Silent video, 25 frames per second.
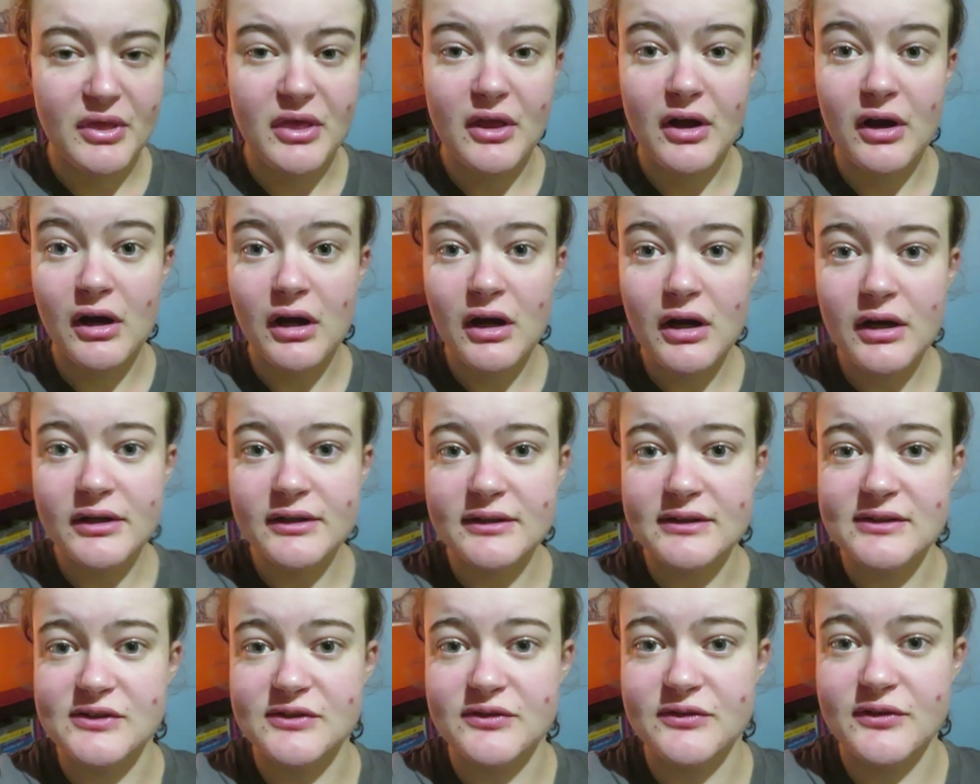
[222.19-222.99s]
The art
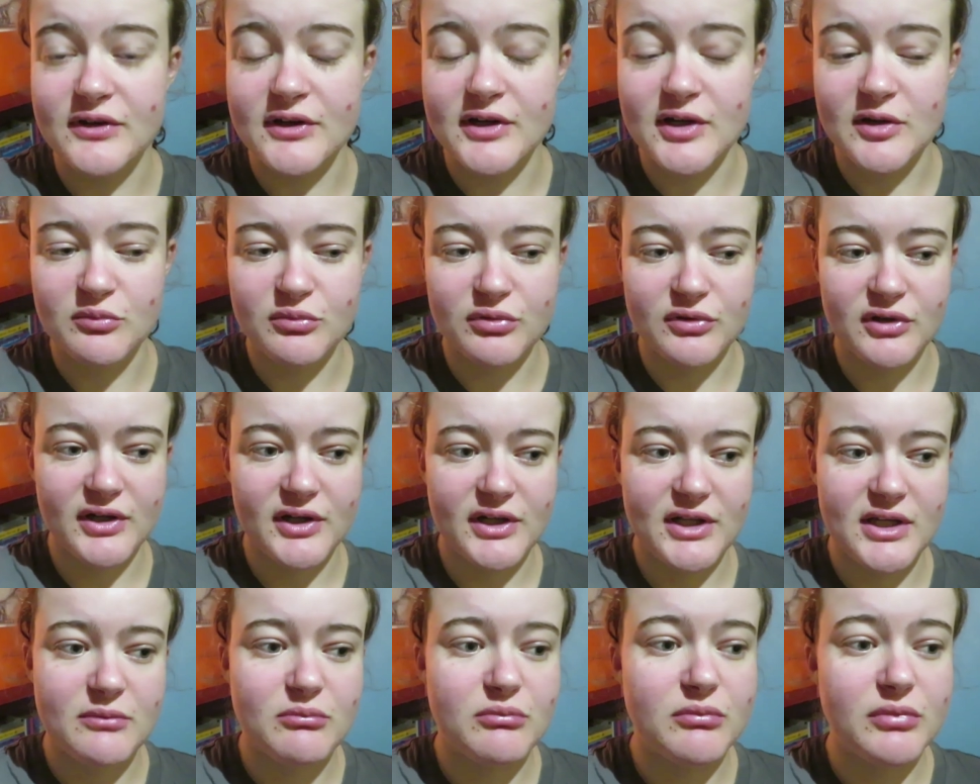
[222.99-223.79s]
is very
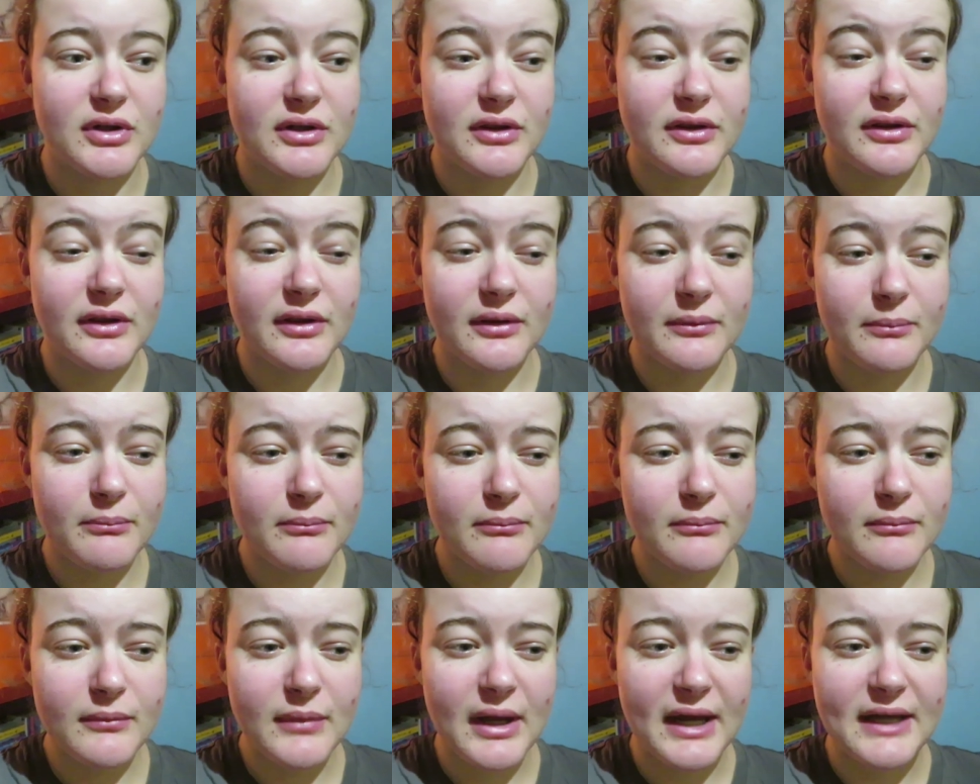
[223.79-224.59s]
pretty, but
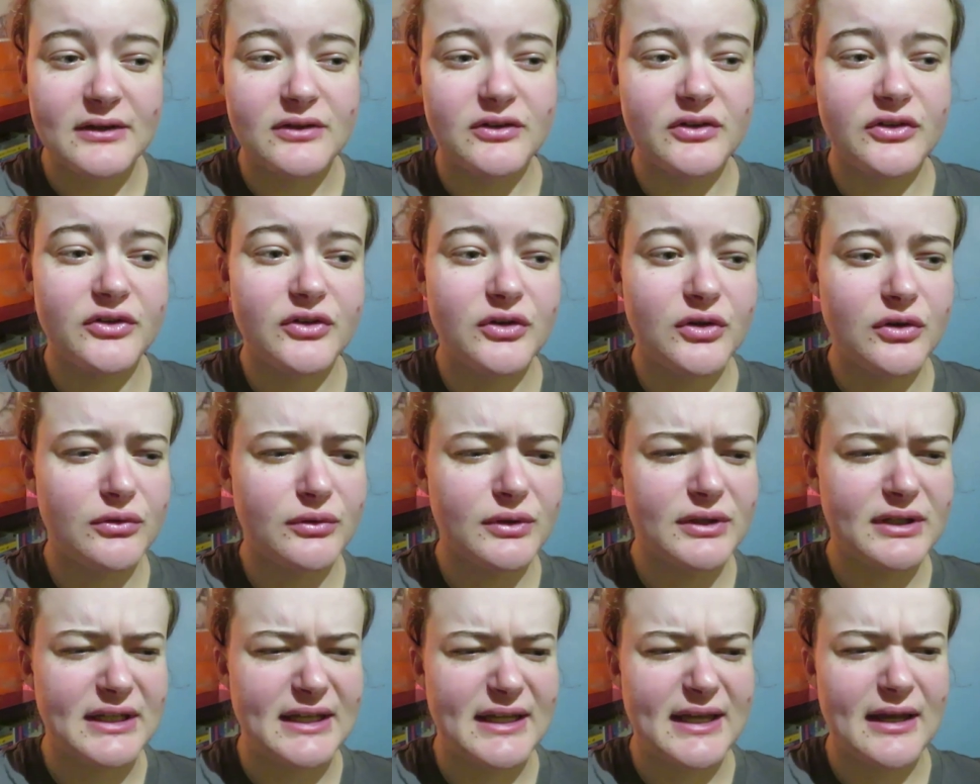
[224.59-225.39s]
I just don't
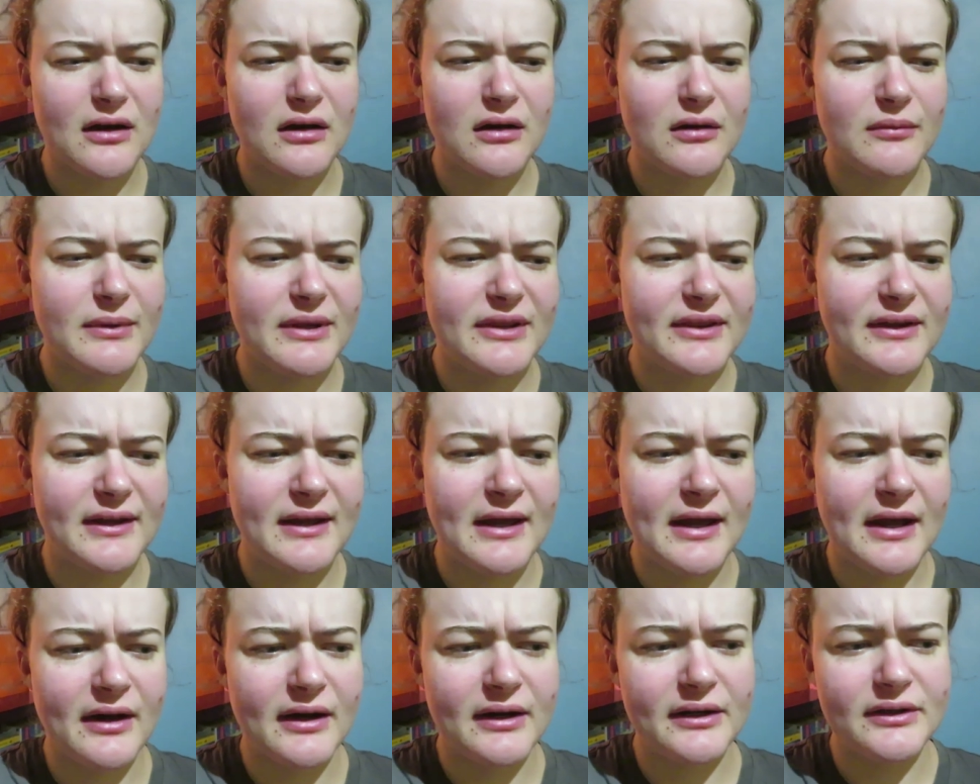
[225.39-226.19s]
really care about the
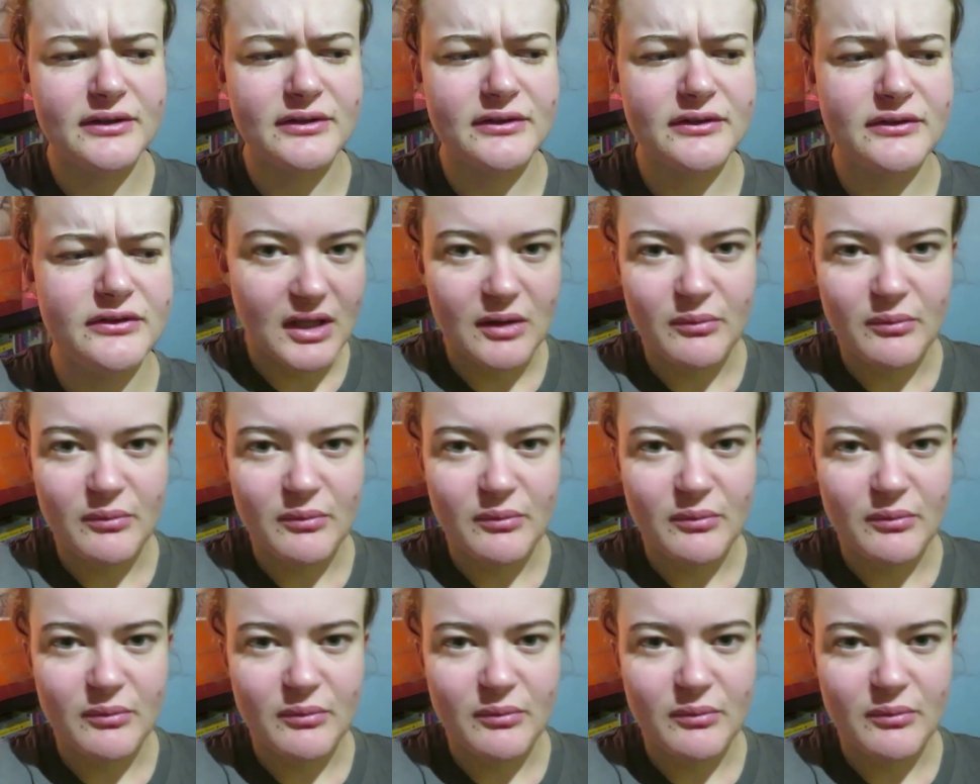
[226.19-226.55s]
characters.